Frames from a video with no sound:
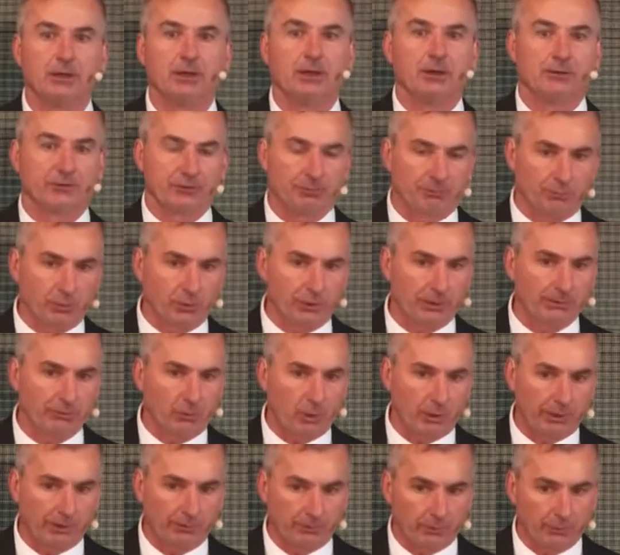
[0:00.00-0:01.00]
So putting
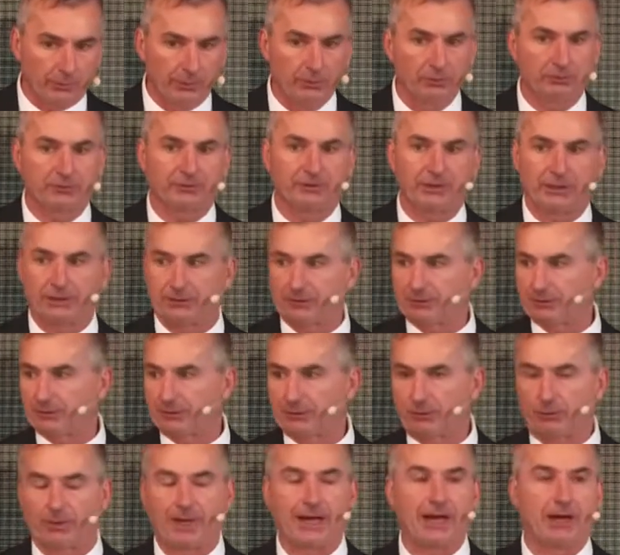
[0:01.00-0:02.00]
more roots into the
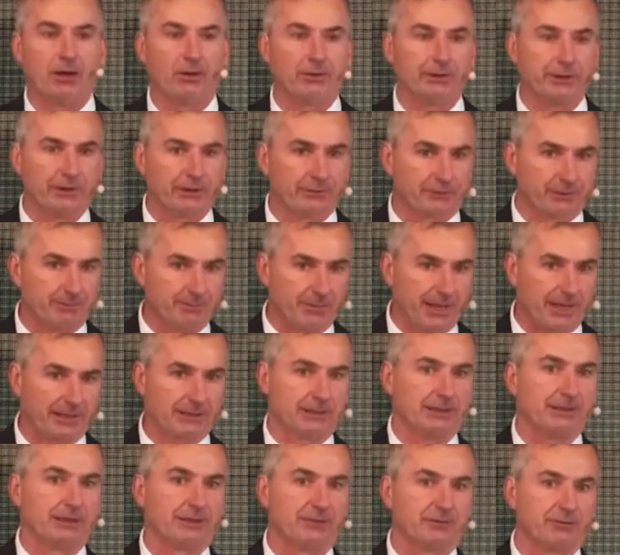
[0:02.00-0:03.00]
ground is a
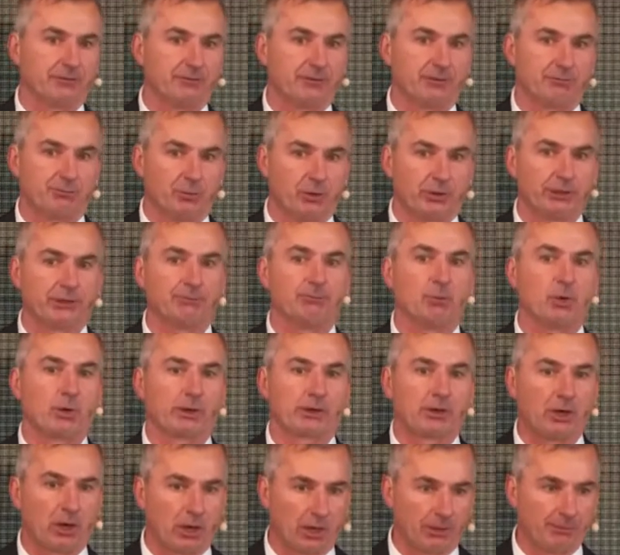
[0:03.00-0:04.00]
mechanism of putting more
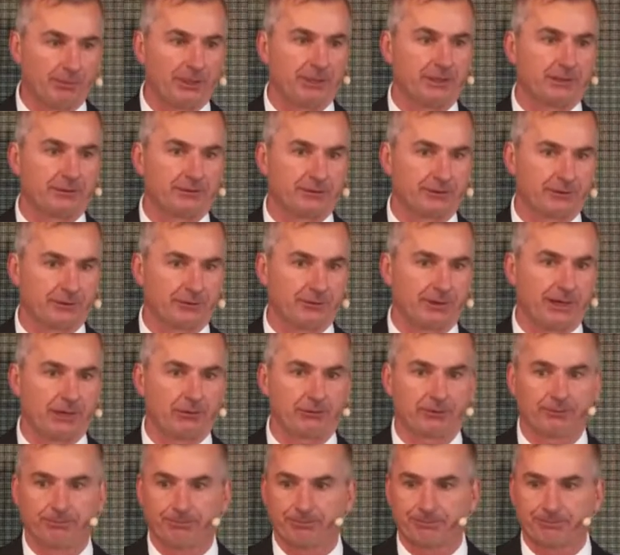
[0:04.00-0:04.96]
carbon into the ground.